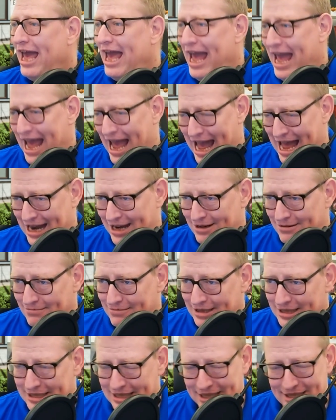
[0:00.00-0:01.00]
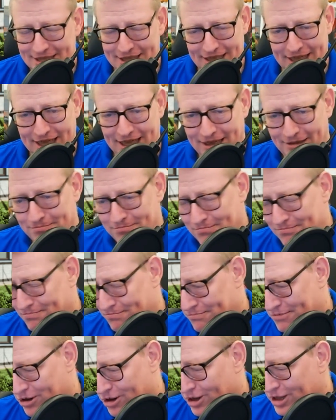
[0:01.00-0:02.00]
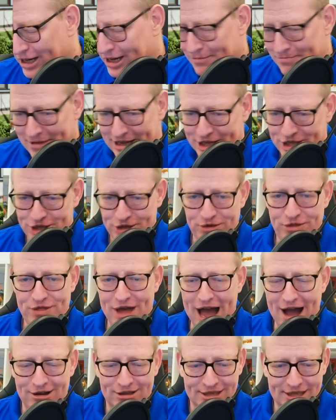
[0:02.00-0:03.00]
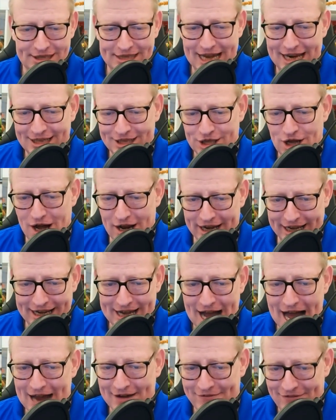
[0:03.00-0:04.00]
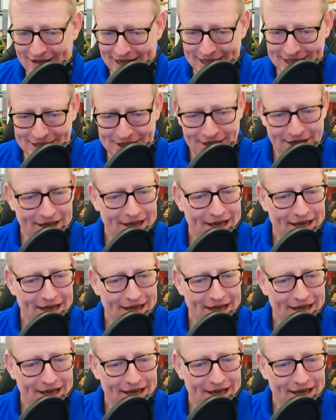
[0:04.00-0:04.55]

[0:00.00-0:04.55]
And since the early to mid 2000s, that is called a conflict.